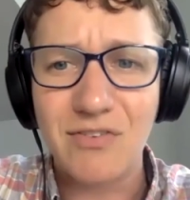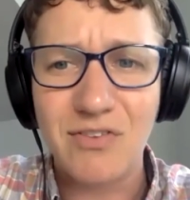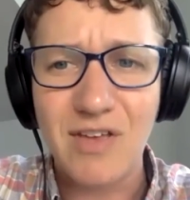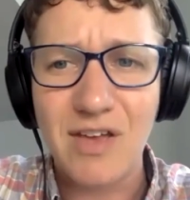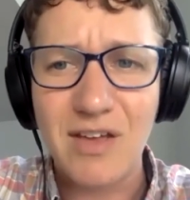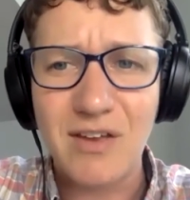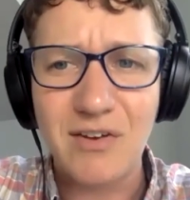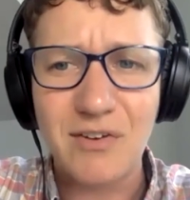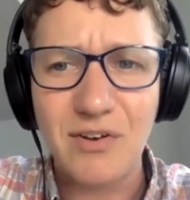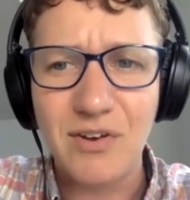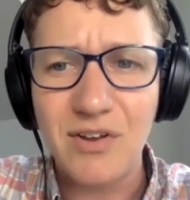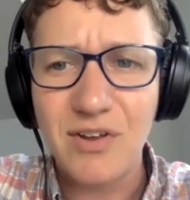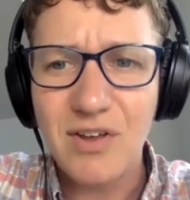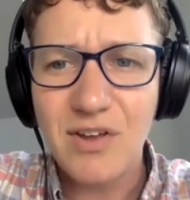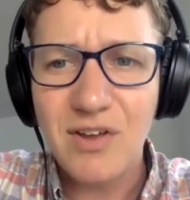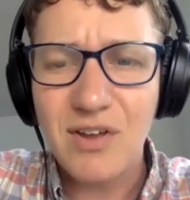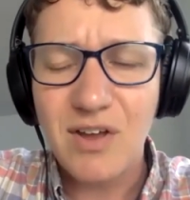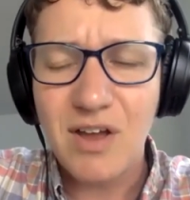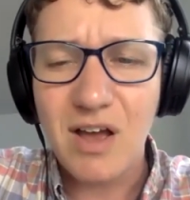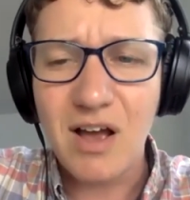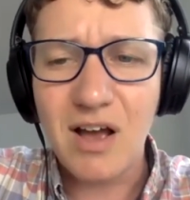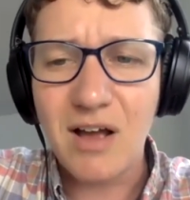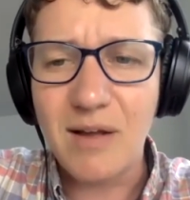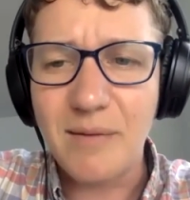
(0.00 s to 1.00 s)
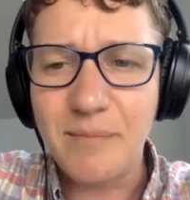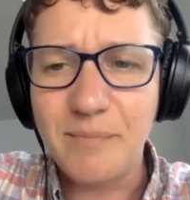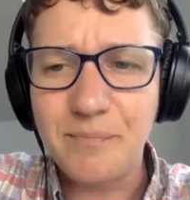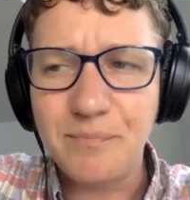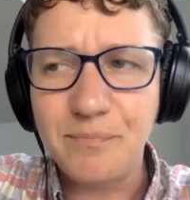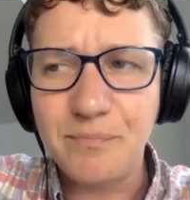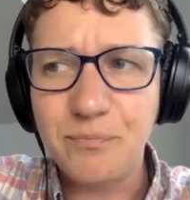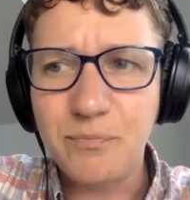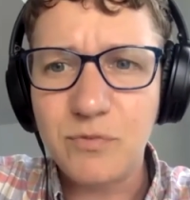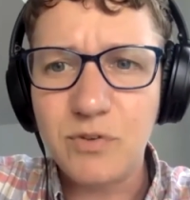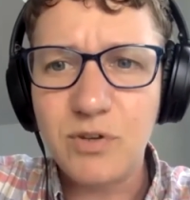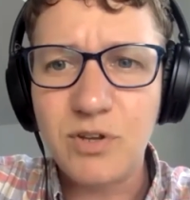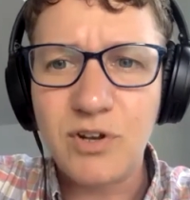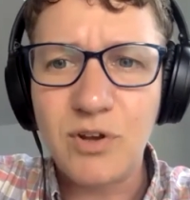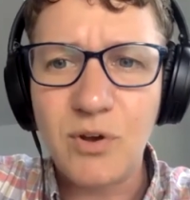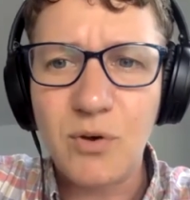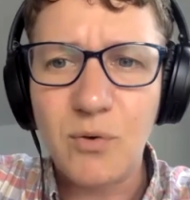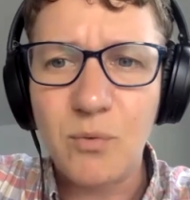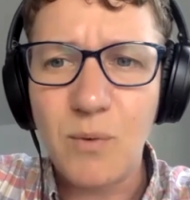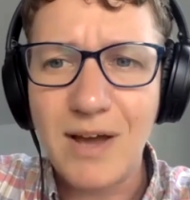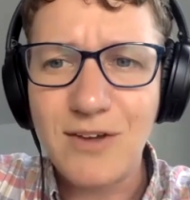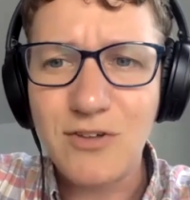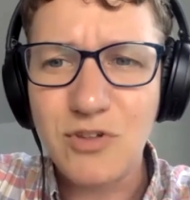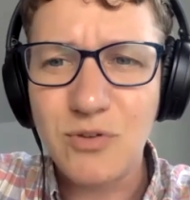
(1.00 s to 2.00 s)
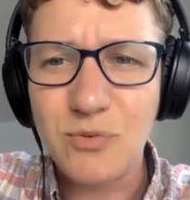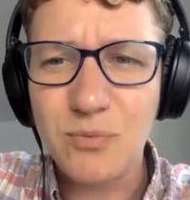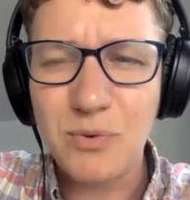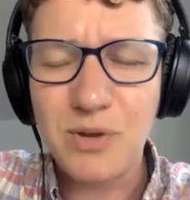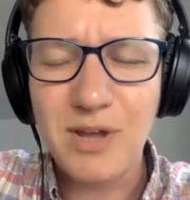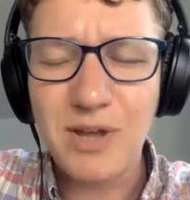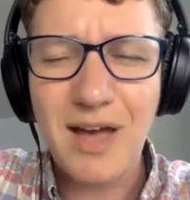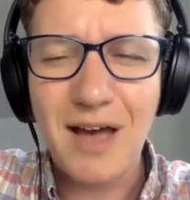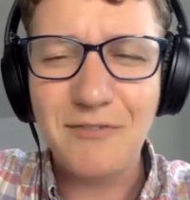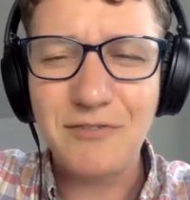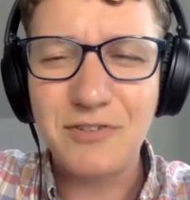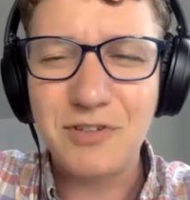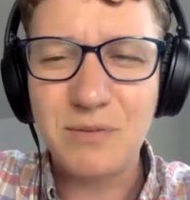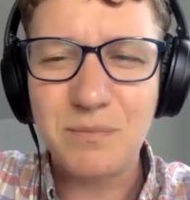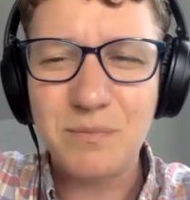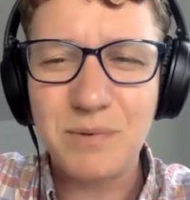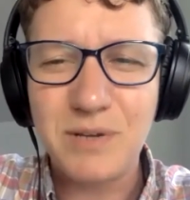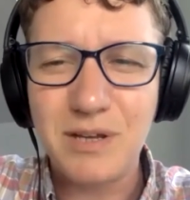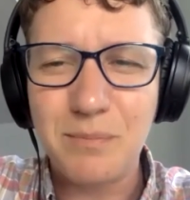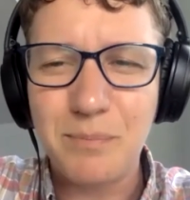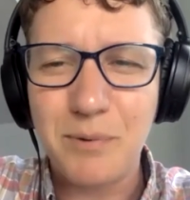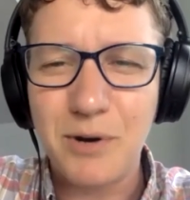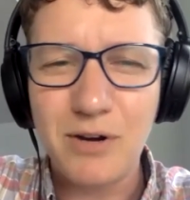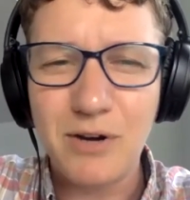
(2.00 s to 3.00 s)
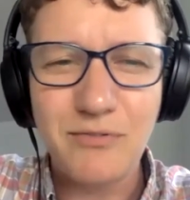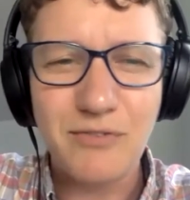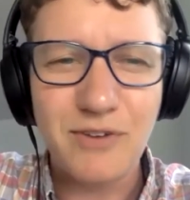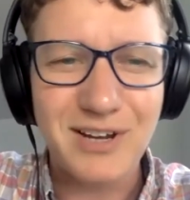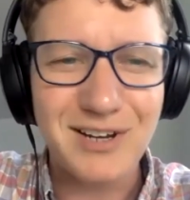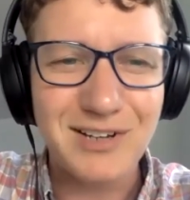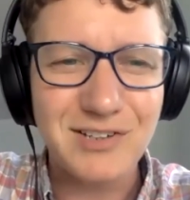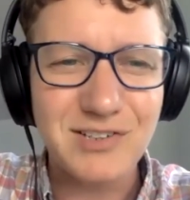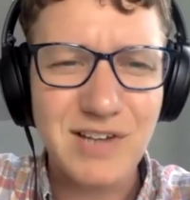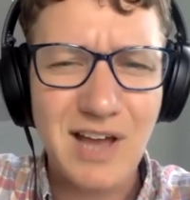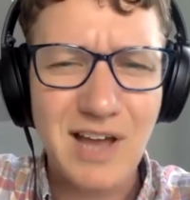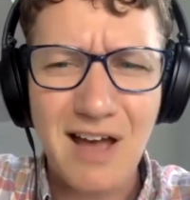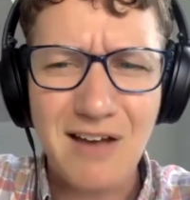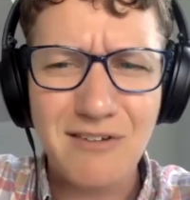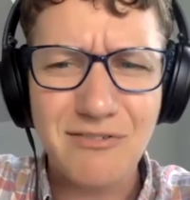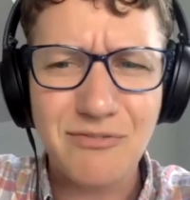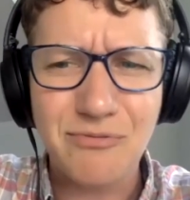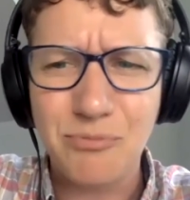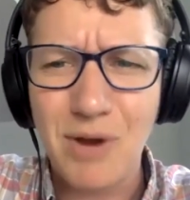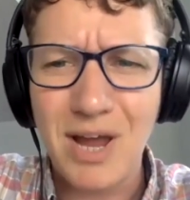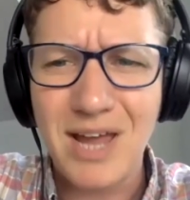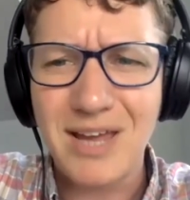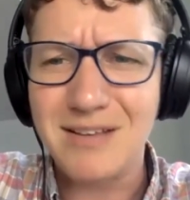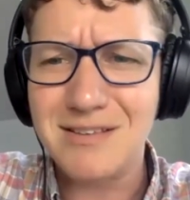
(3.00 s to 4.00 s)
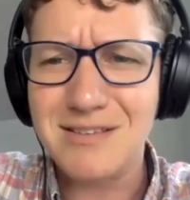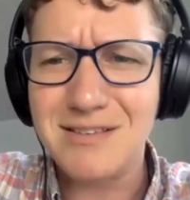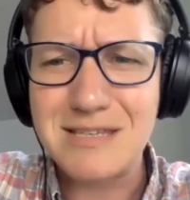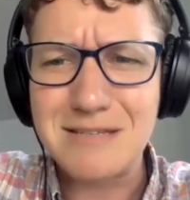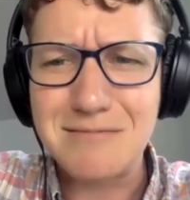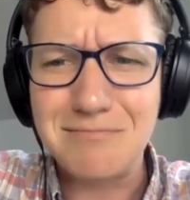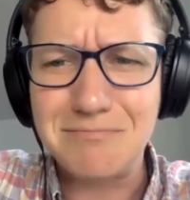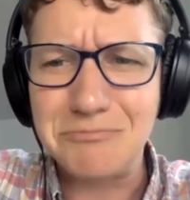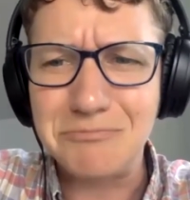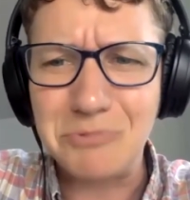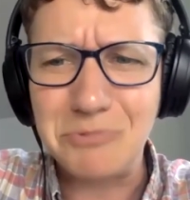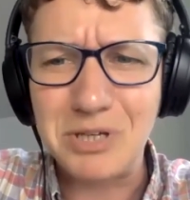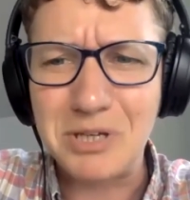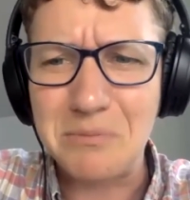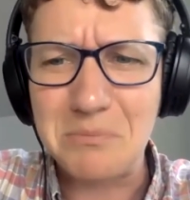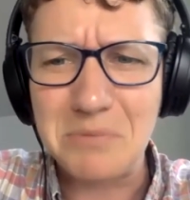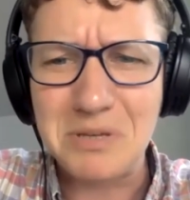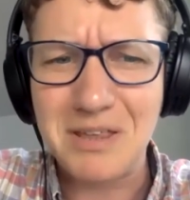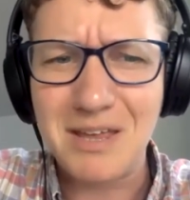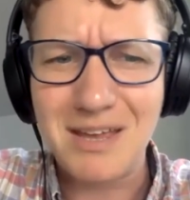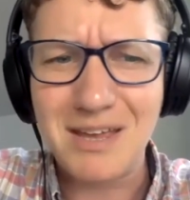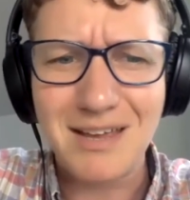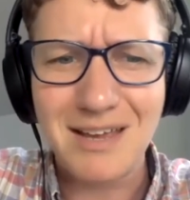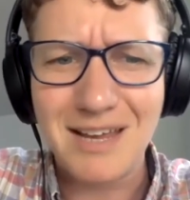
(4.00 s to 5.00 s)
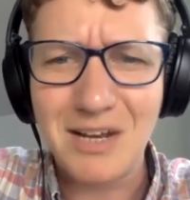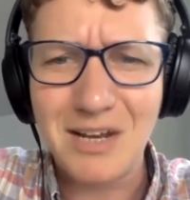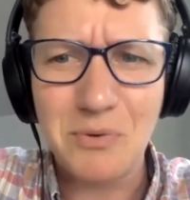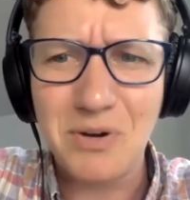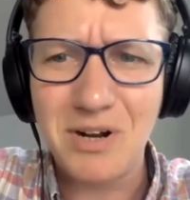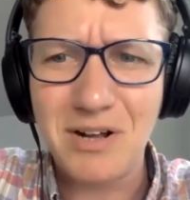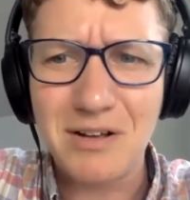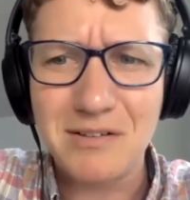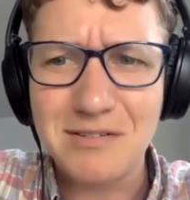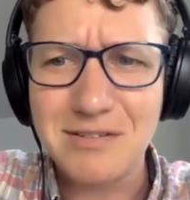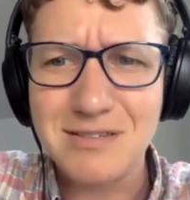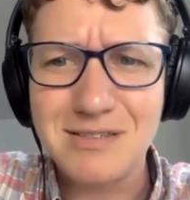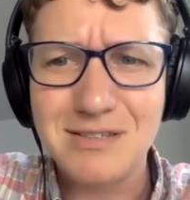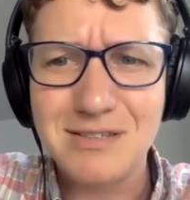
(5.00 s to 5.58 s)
And why should we have to be perfect to have rights? We can be like anyone else.